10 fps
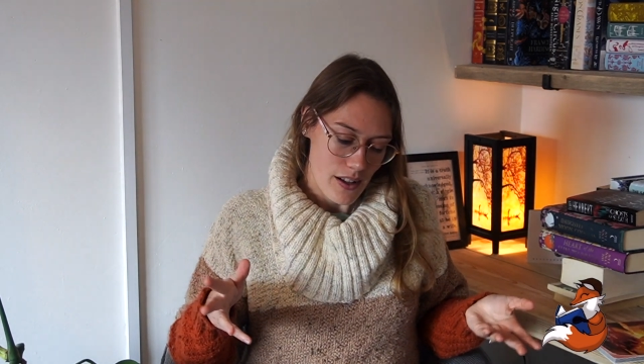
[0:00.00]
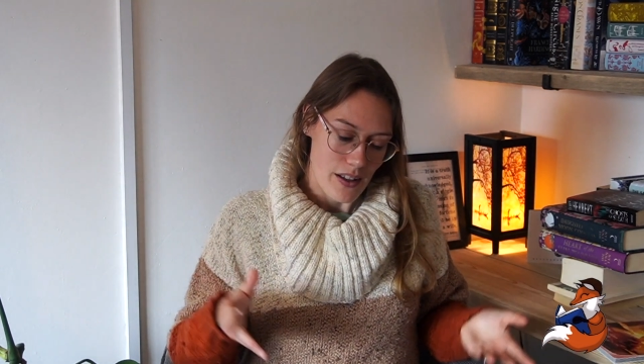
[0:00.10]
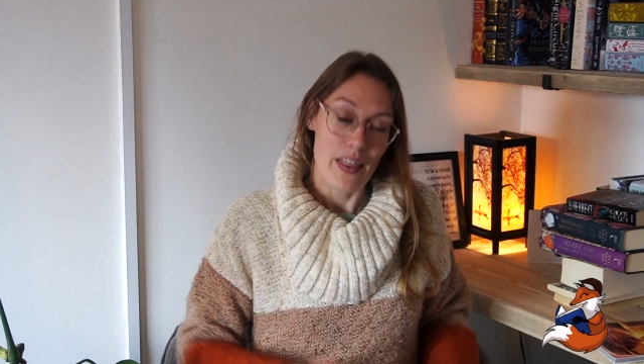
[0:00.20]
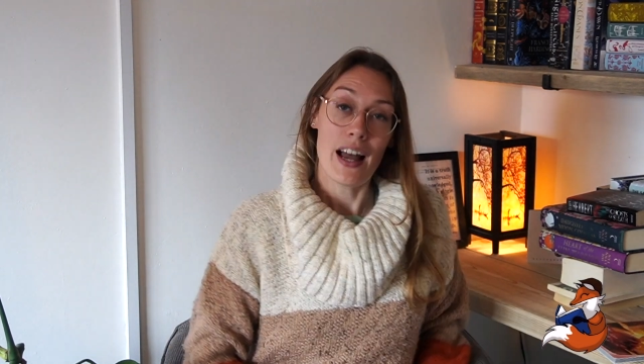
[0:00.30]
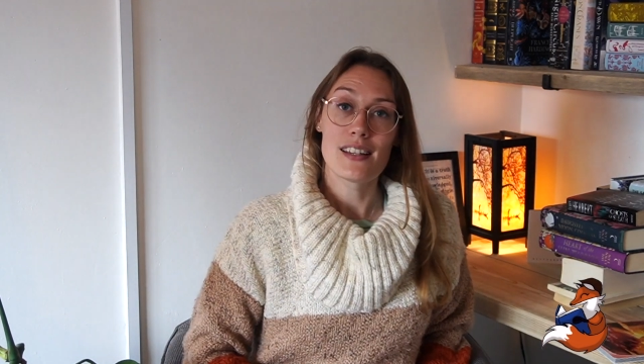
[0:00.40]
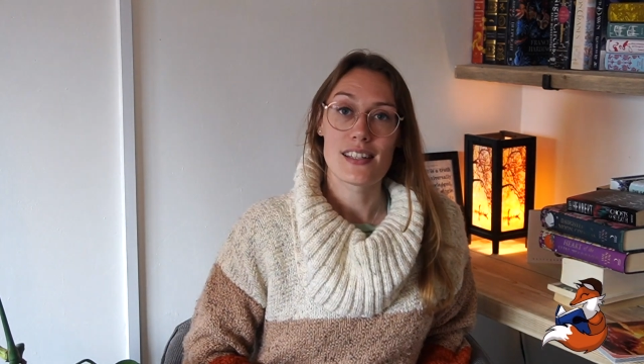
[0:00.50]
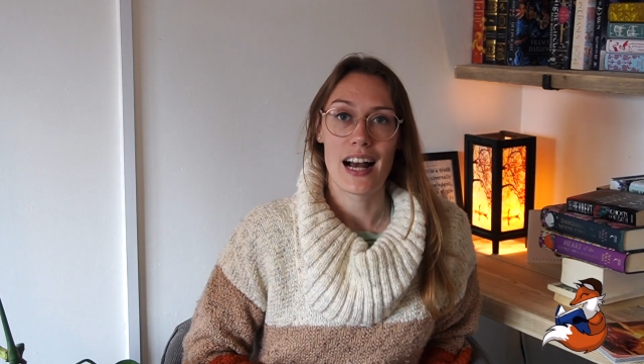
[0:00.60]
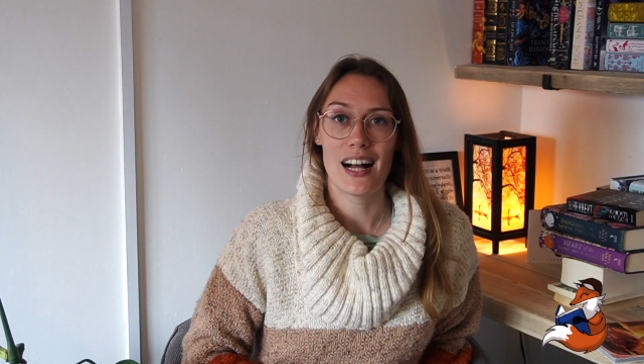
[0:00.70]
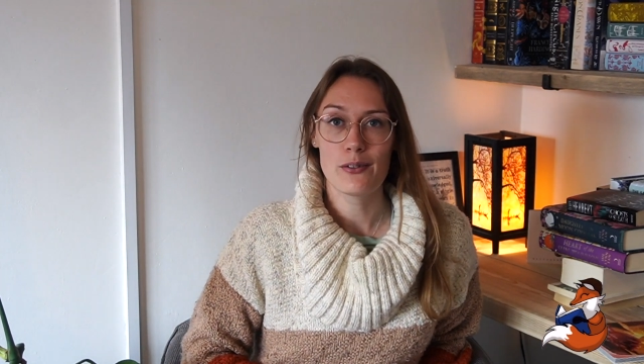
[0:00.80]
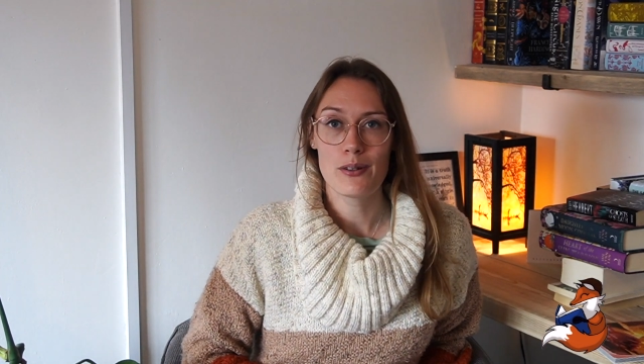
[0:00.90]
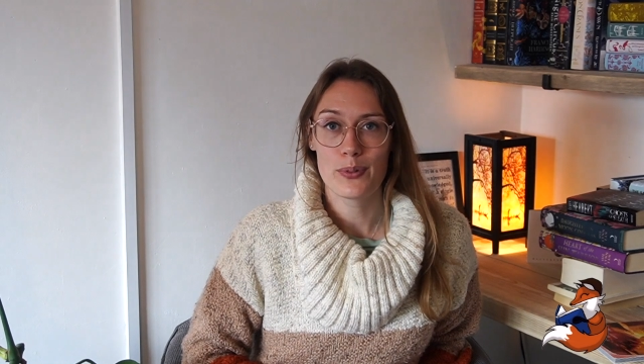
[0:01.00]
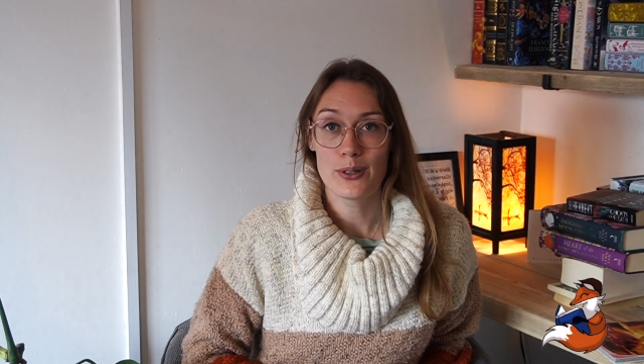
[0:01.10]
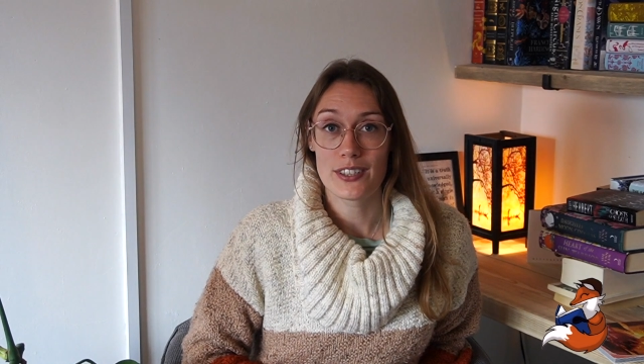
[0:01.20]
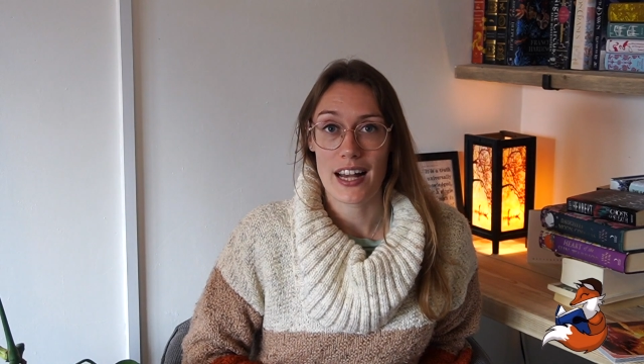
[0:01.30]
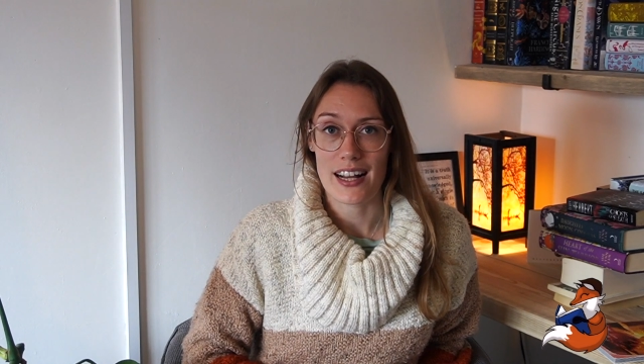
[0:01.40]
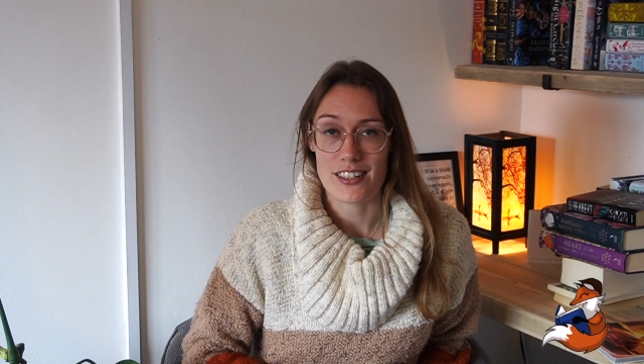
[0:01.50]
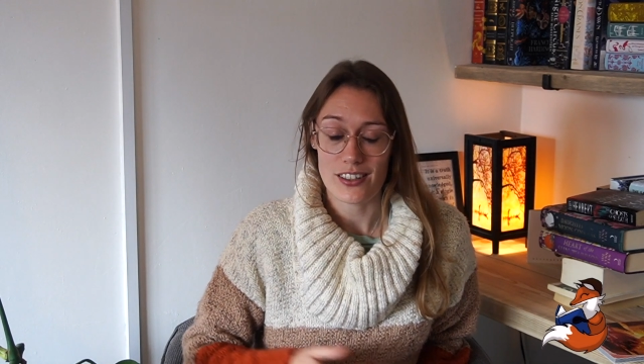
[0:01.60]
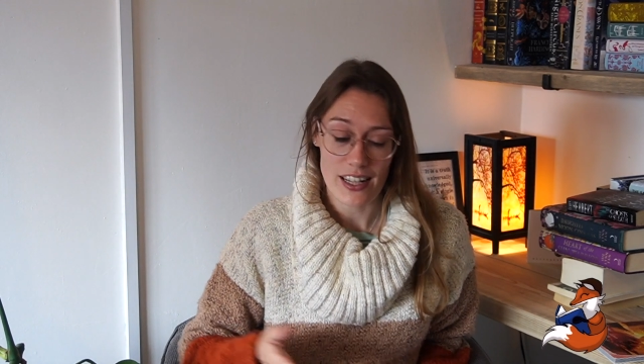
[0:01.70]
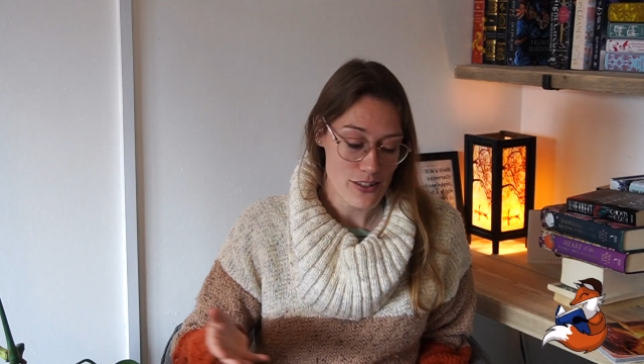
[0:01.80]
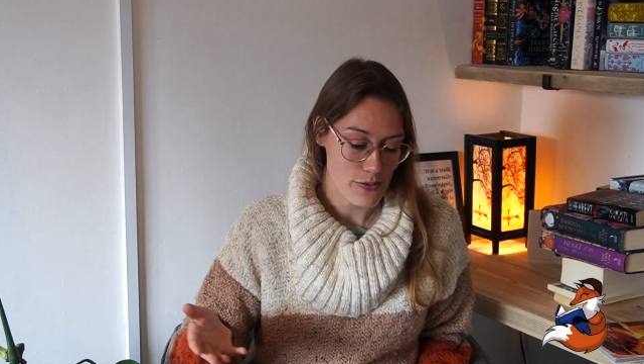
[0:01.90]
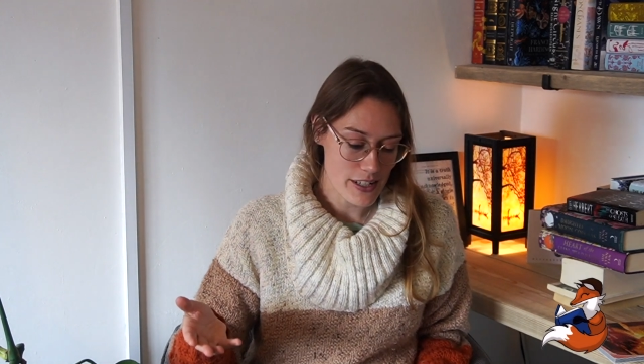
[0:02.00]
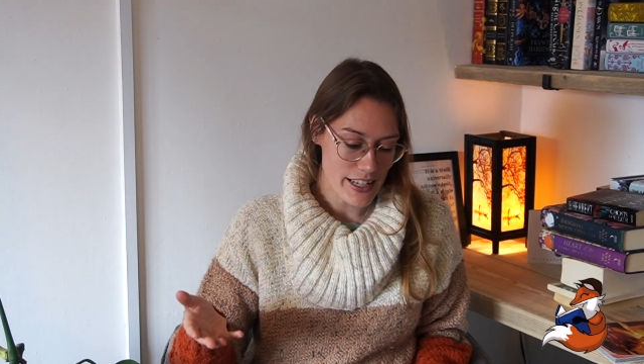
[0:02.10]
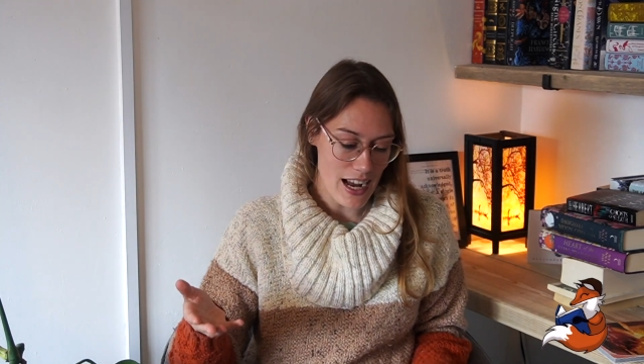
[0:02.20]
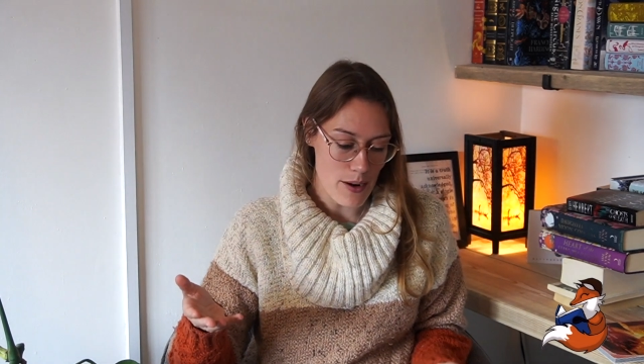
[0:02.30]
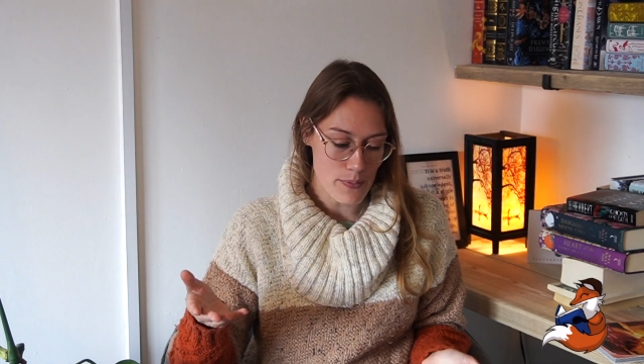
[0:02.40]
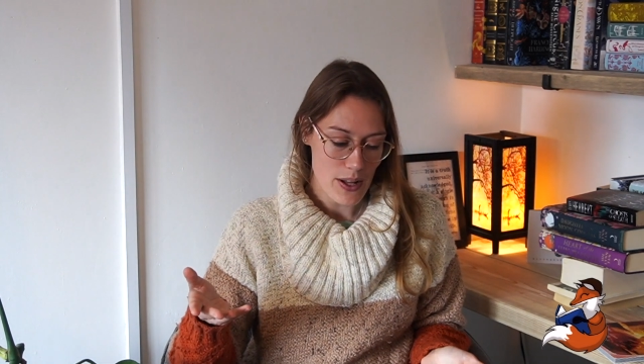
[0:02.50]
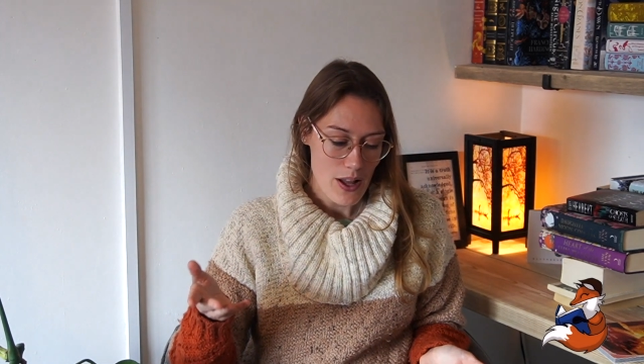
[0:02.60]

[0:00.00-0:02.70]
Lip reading: And that is the Halloween book tag. So let's recap.